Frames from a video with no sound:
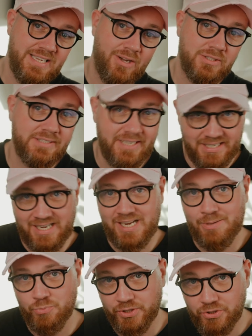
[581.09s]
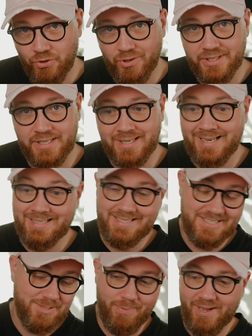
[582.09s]
out that I am recording
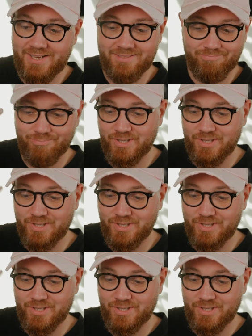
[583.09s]
despite